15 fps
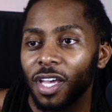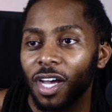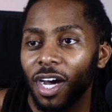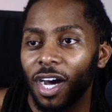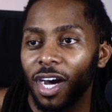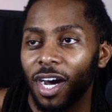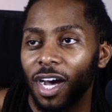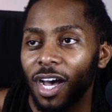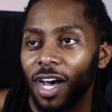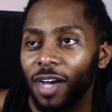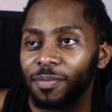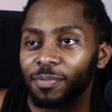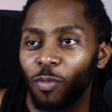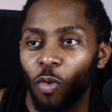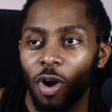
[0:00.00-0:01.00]

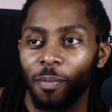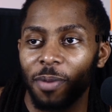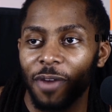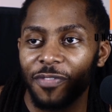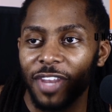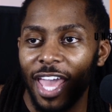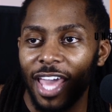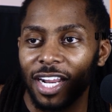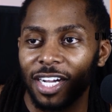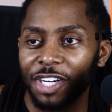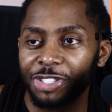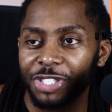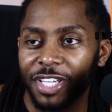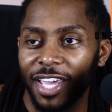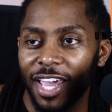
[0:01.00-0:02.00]
Warren Buffett had
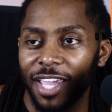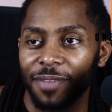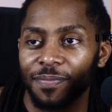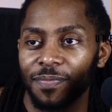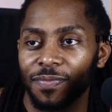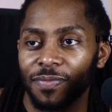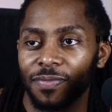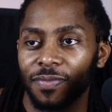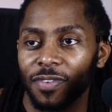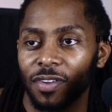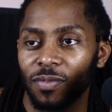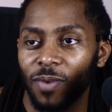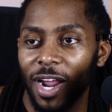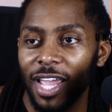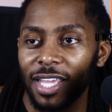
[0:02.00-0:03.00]
100K,
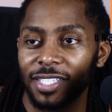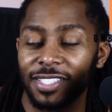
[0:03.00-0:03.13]
right?